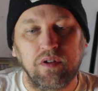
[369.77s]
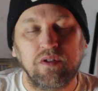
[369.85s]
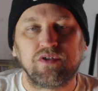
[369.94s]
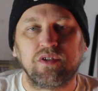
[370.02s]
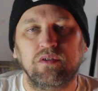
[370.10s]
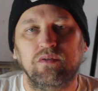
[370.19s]

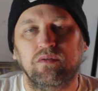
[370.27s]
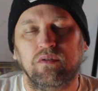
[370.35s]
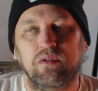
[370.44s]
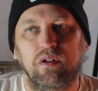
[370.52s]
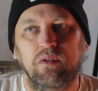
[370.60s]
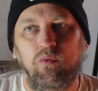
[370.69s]
So
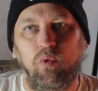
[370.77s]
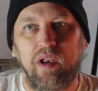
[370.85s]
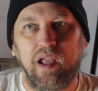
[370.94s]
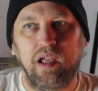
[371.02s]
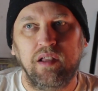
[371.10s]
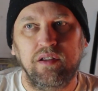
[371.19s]
when
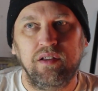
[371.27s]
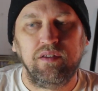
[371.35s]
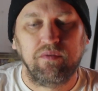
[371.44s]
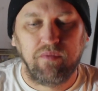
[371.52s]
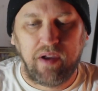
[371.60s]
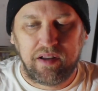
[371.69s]
I did
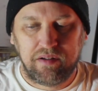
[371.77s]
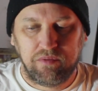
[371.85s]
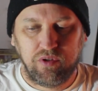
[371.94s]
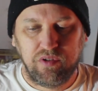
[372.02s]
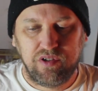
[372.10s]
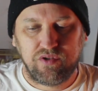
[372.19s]
the random
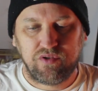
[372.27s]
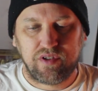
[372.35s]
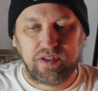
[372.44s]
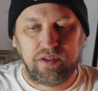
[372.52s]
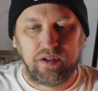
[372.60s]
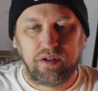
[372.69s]
creatures
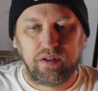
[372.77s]
in there,